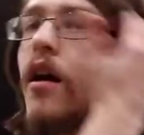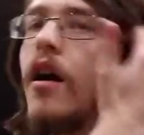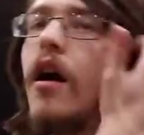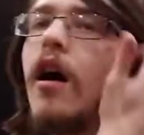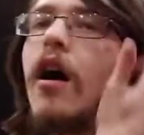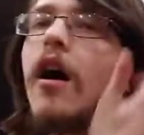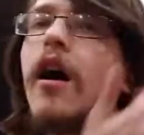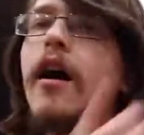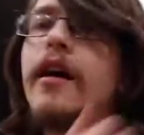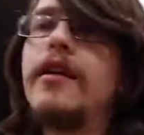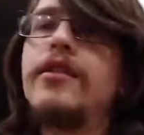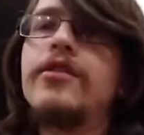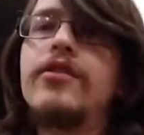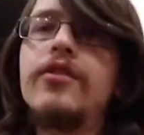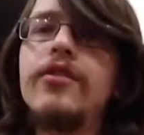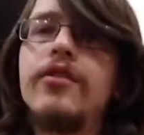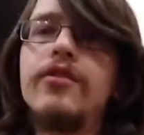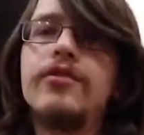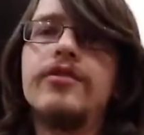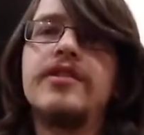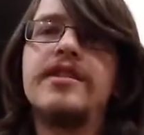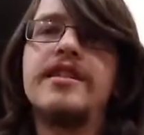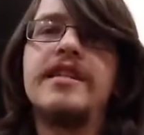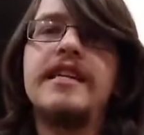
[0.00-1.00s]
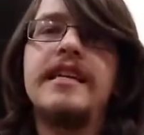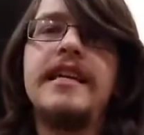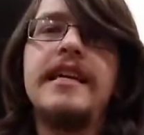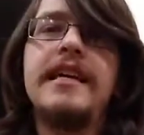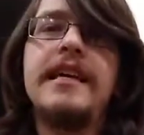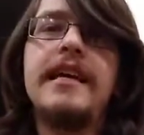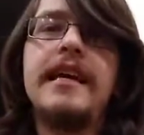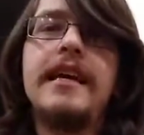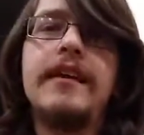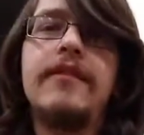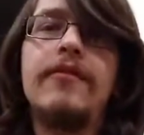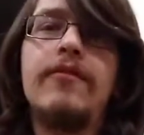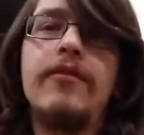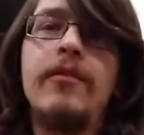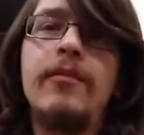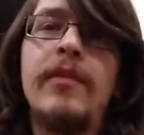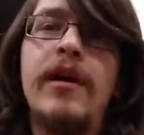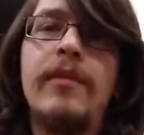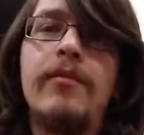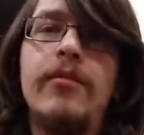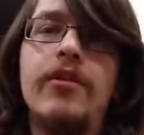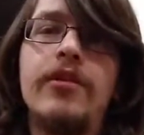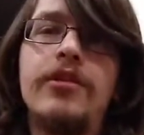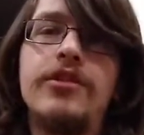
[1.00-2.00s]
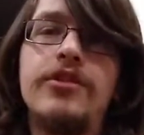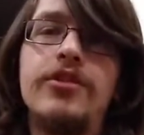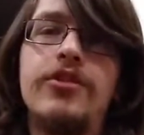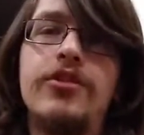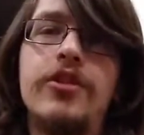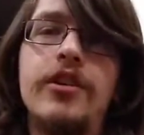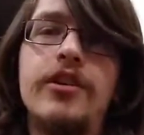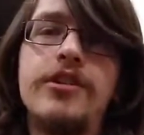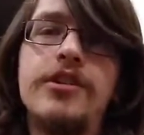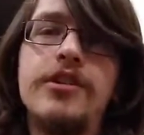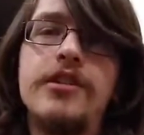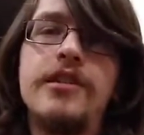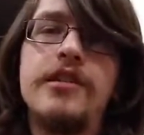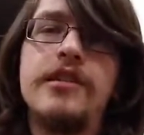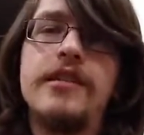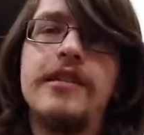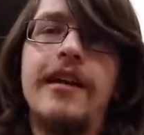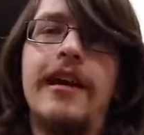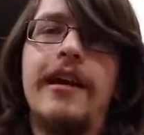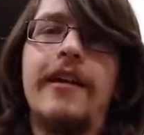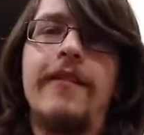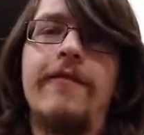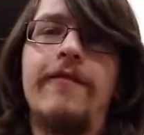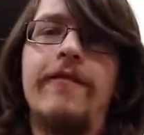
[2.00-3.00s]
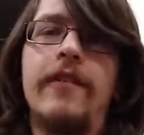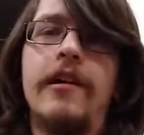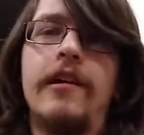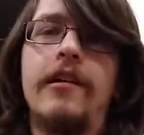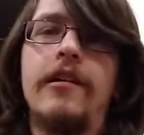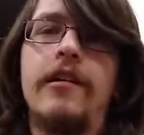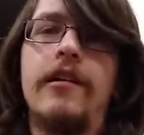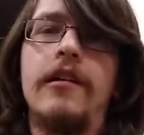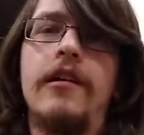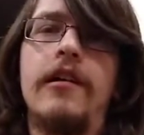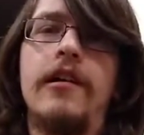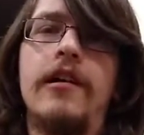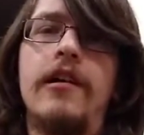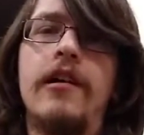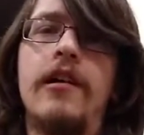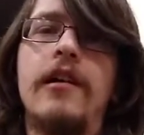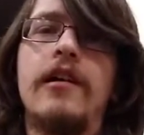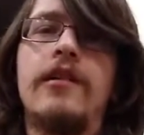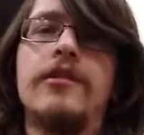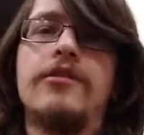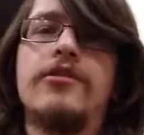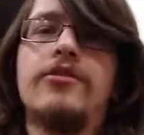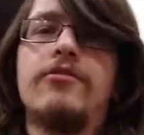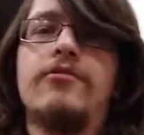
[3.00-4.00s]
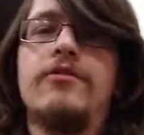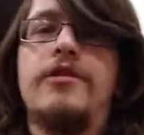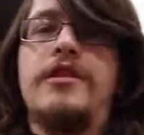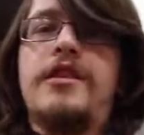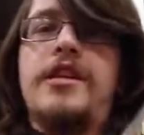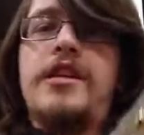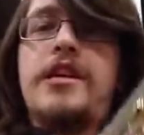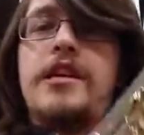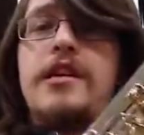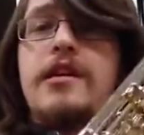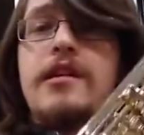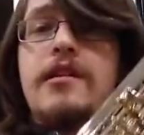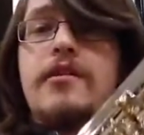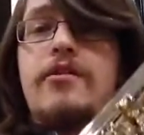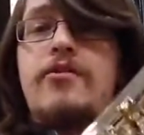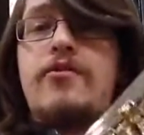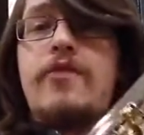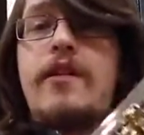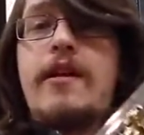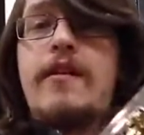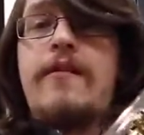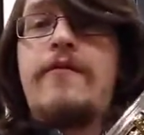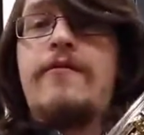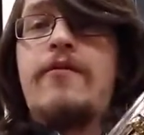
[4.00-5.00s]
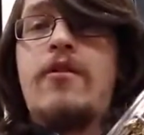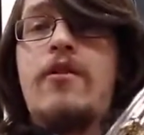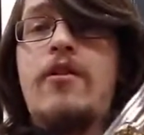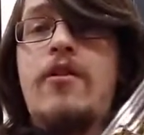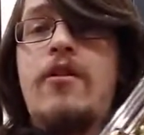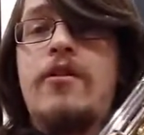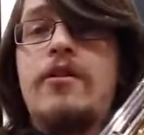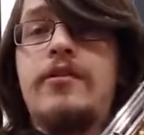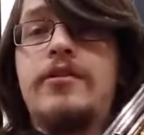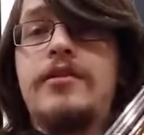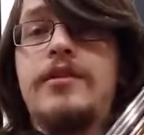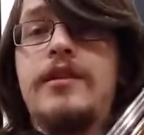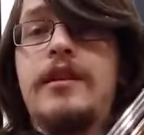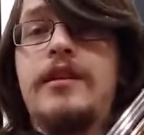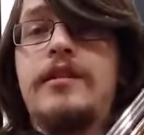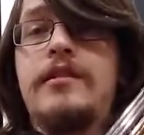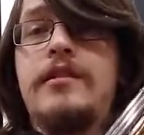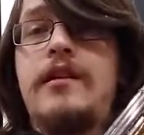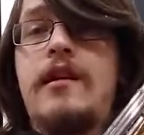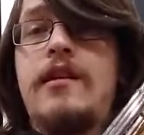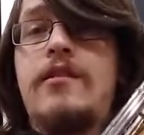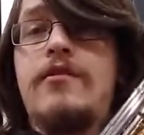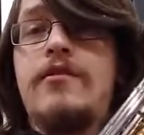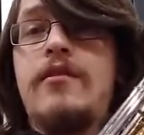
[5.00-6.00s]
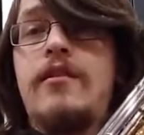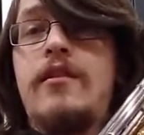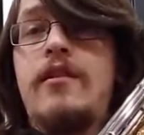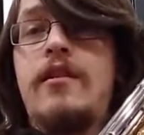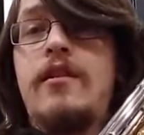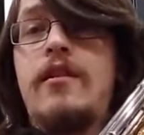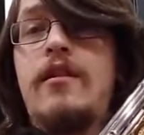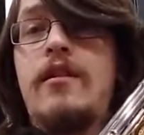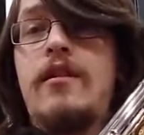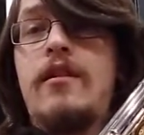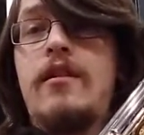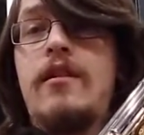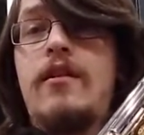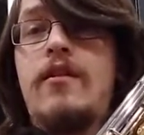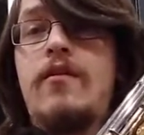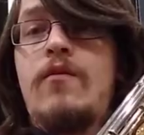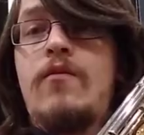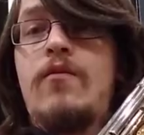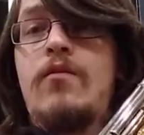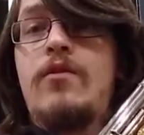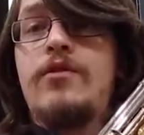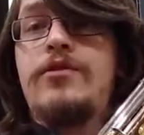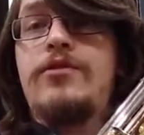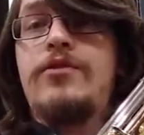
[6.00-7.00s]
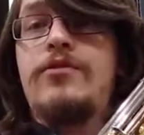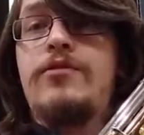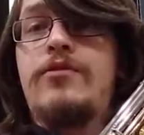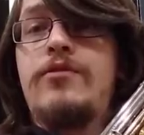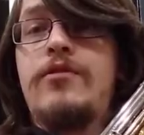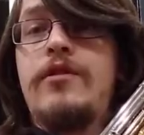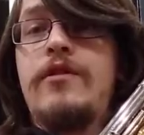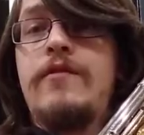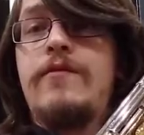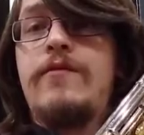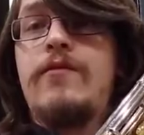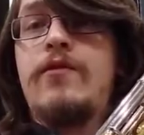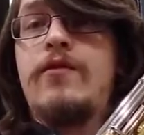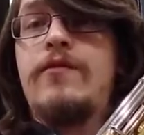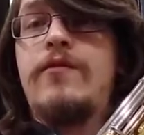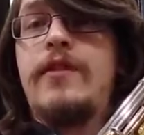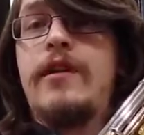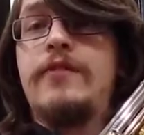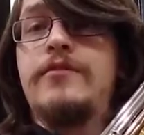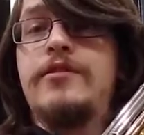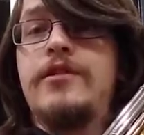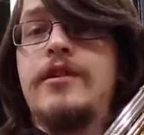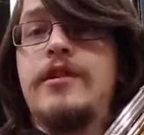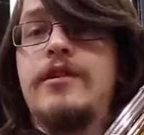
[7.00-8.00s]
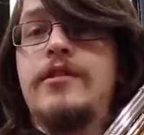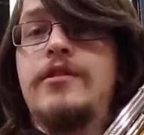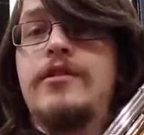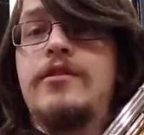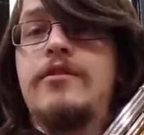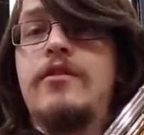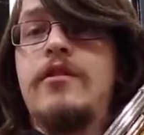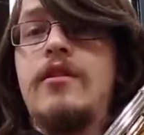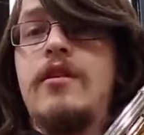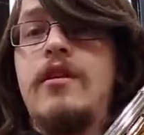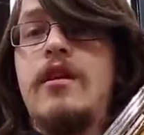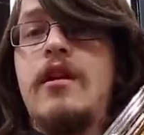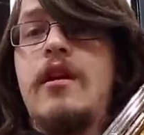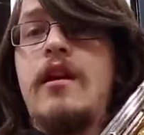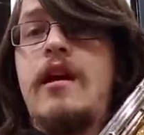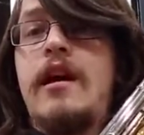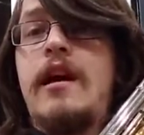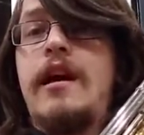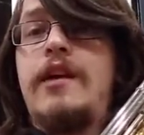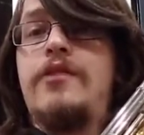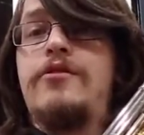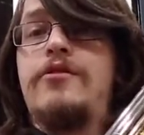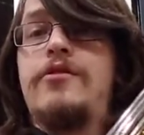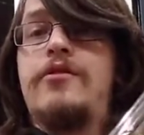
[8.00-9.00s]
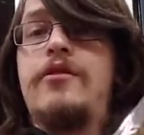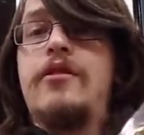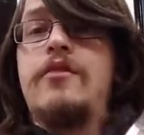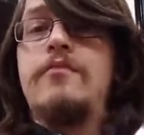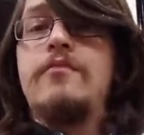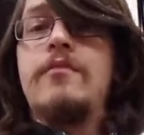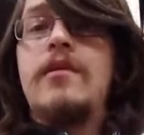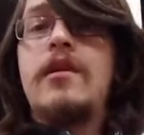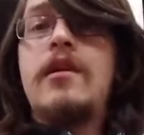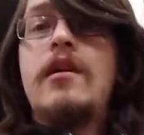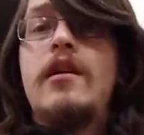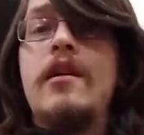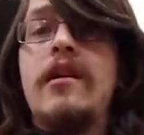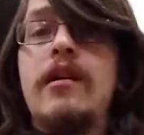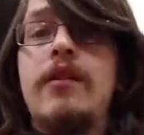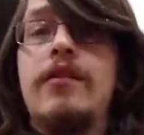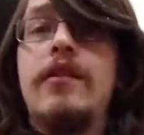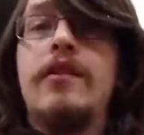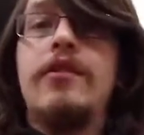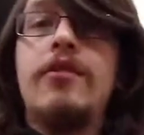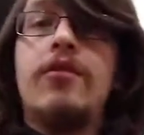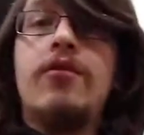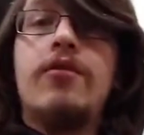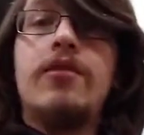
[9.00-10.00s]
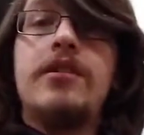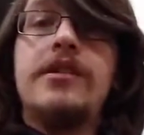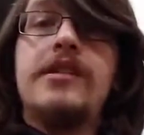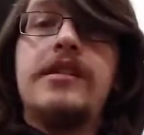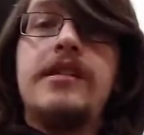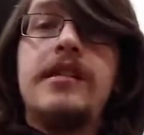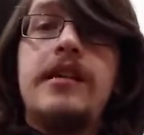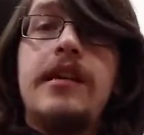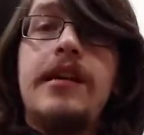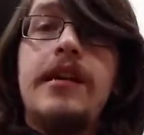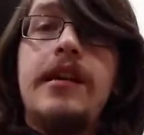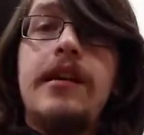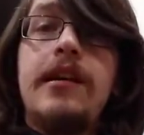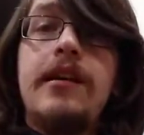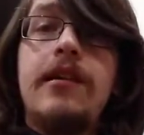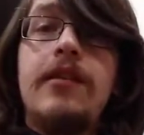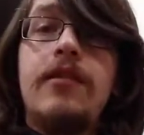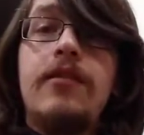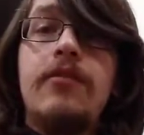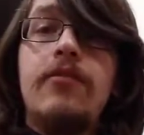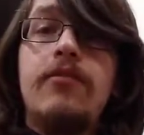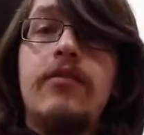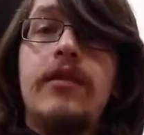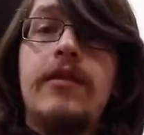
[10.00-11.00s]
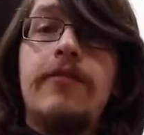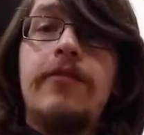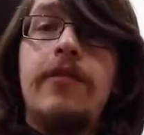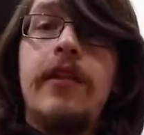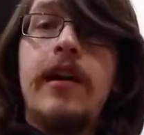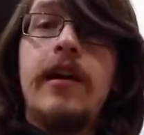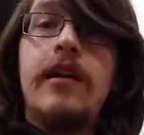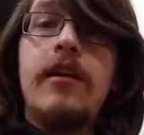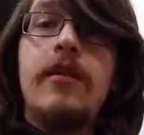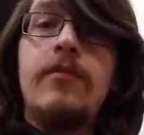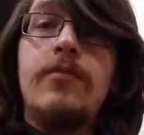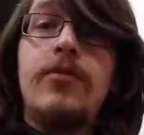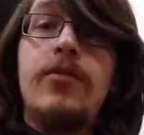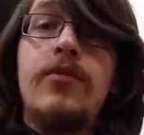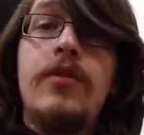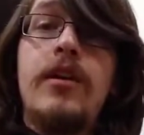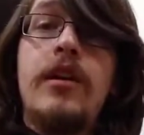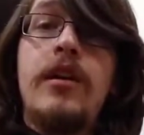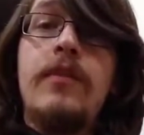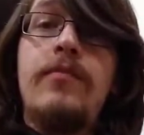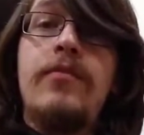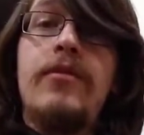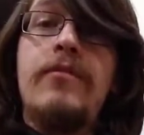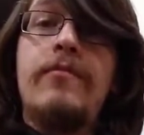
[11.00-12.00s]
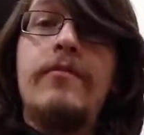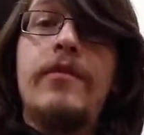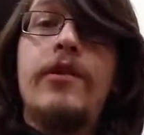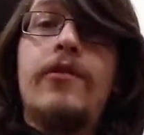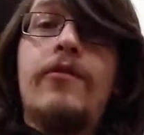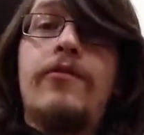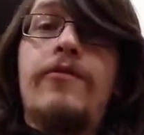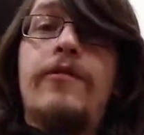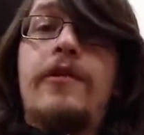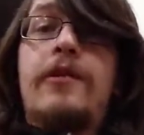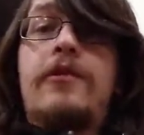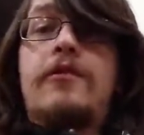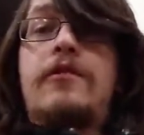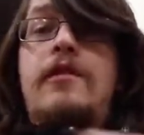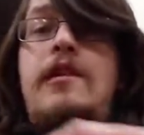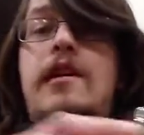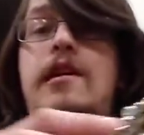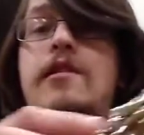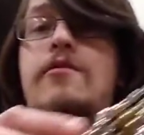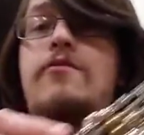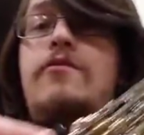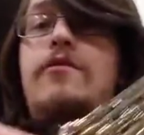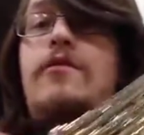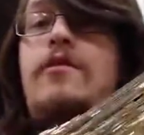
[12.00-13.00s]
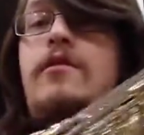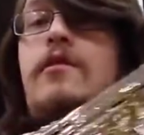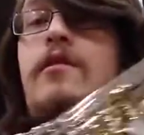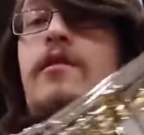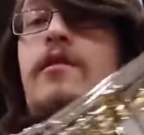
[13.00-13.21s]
All right, so C, remember, is just the second finger. So D, you have all 6 down. 1, 2, 3, 4, 5, 6, and your thumb. Then you go to C, you lift that up, you keep your middle finger down.